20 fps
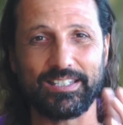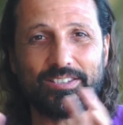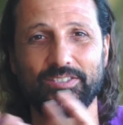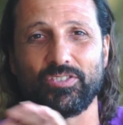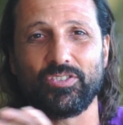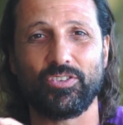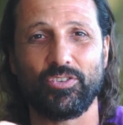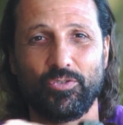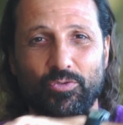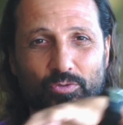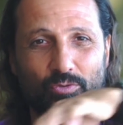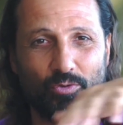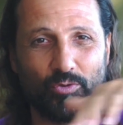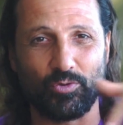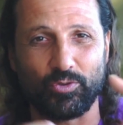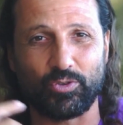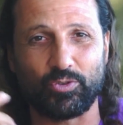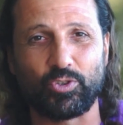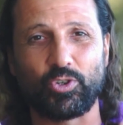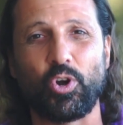it
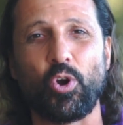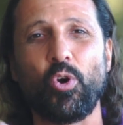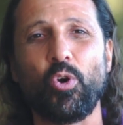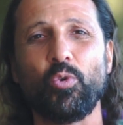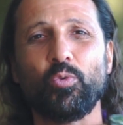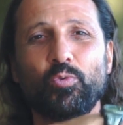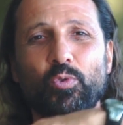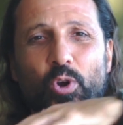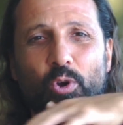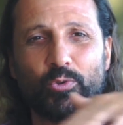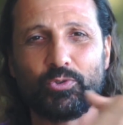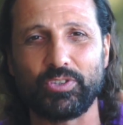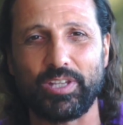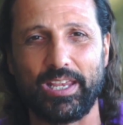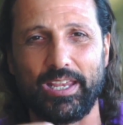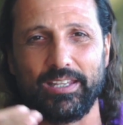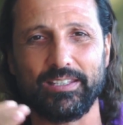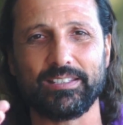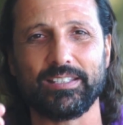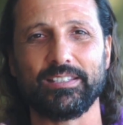
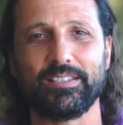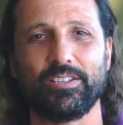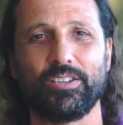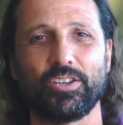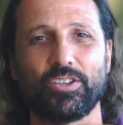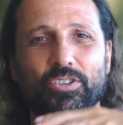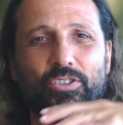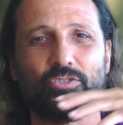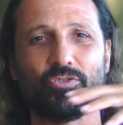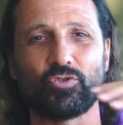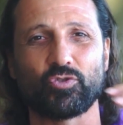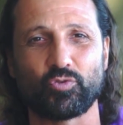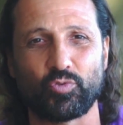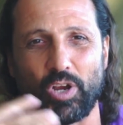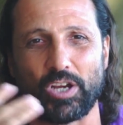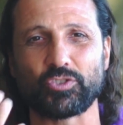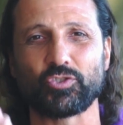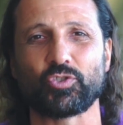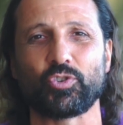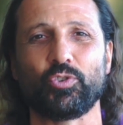co-rotate in a
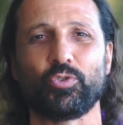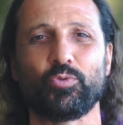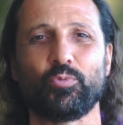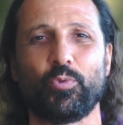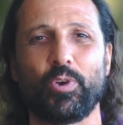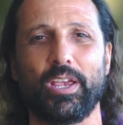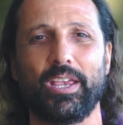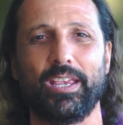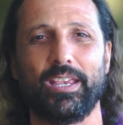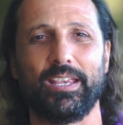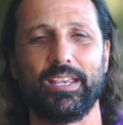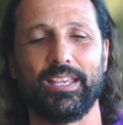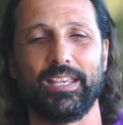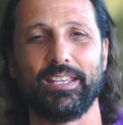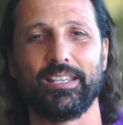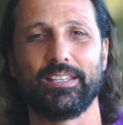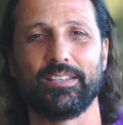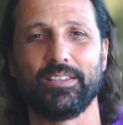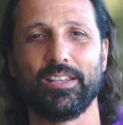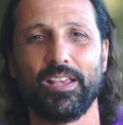structured way,
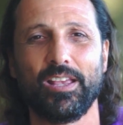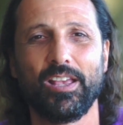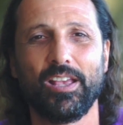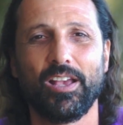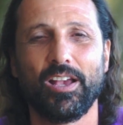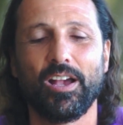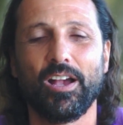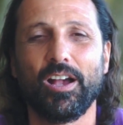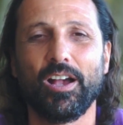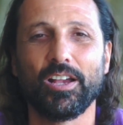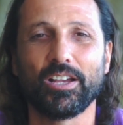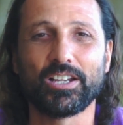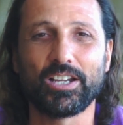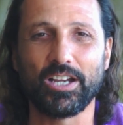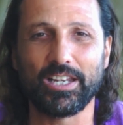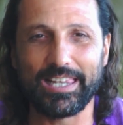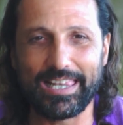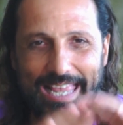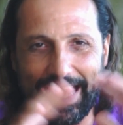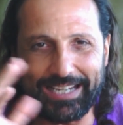in a
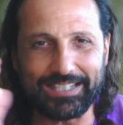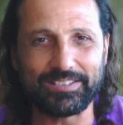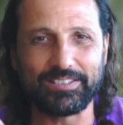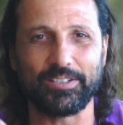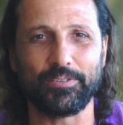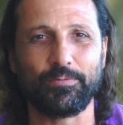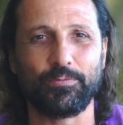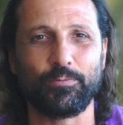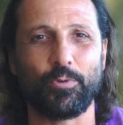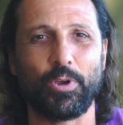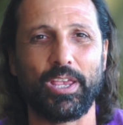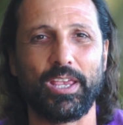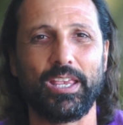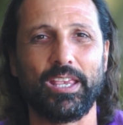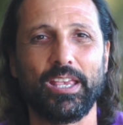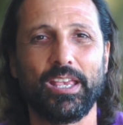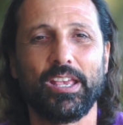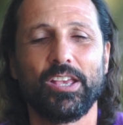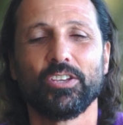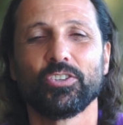collective
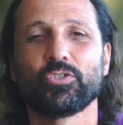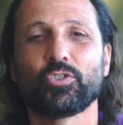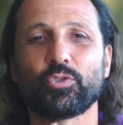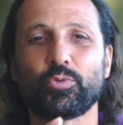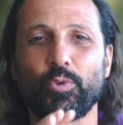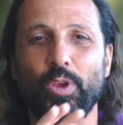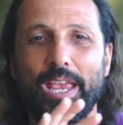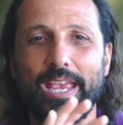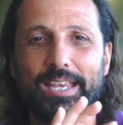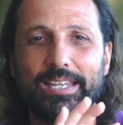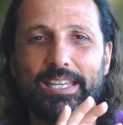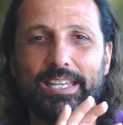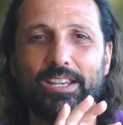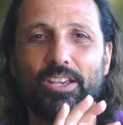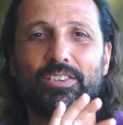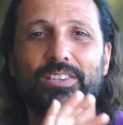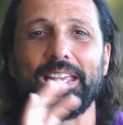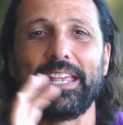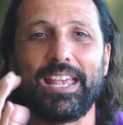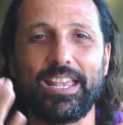way, creating
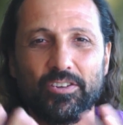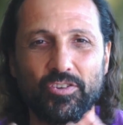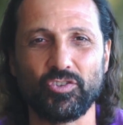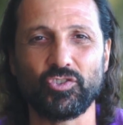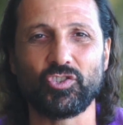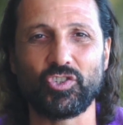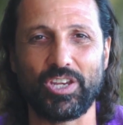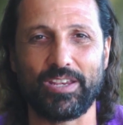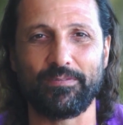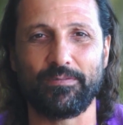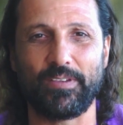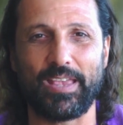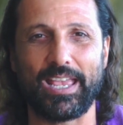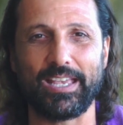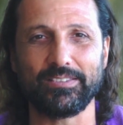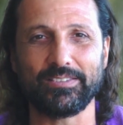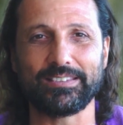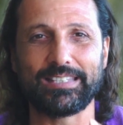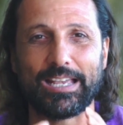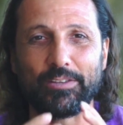an energy
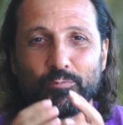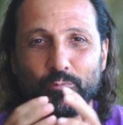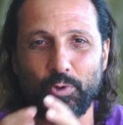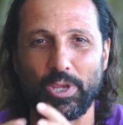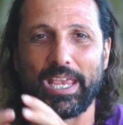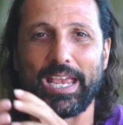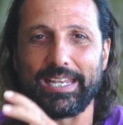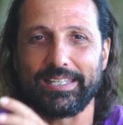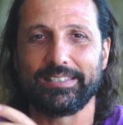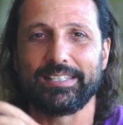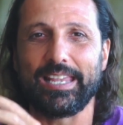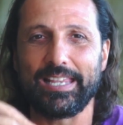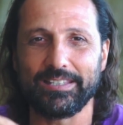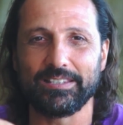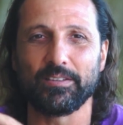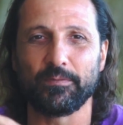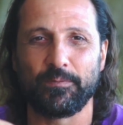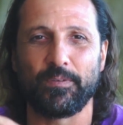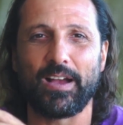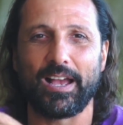event that we
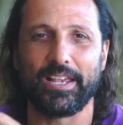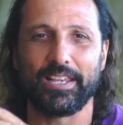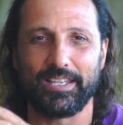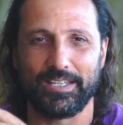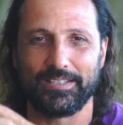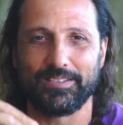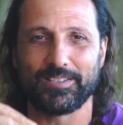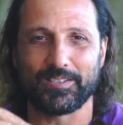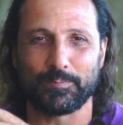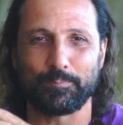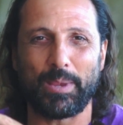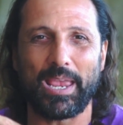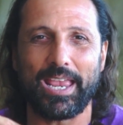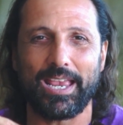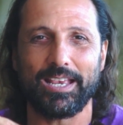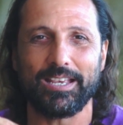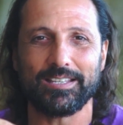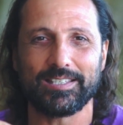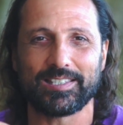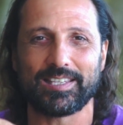identify in
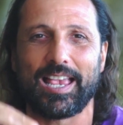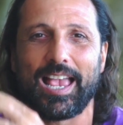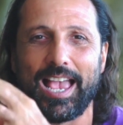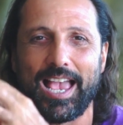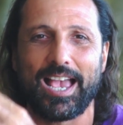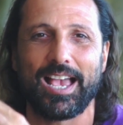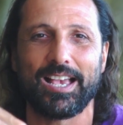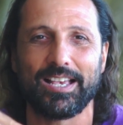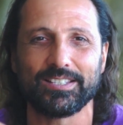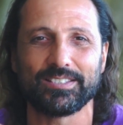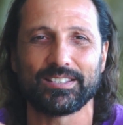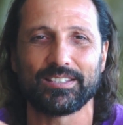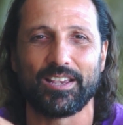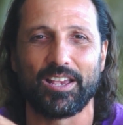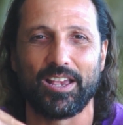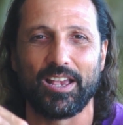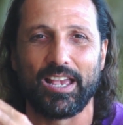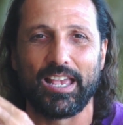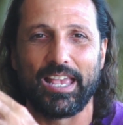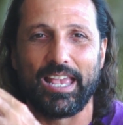space as
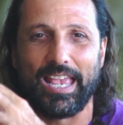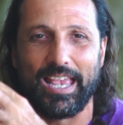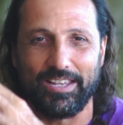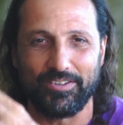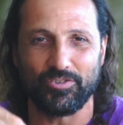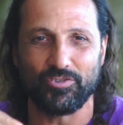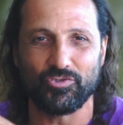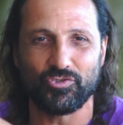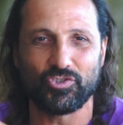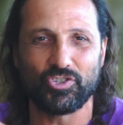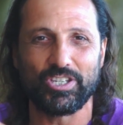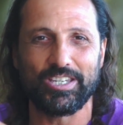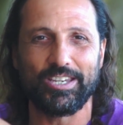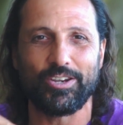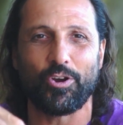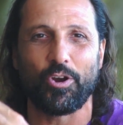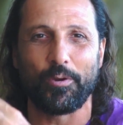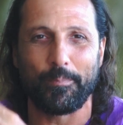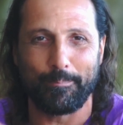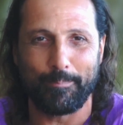
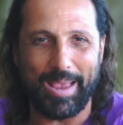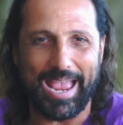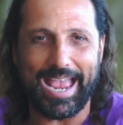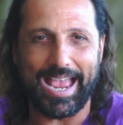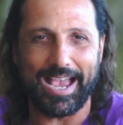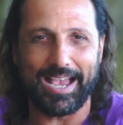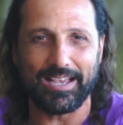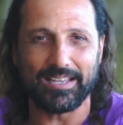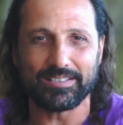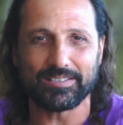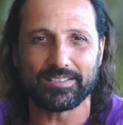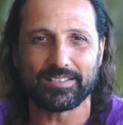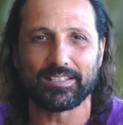energy or mass.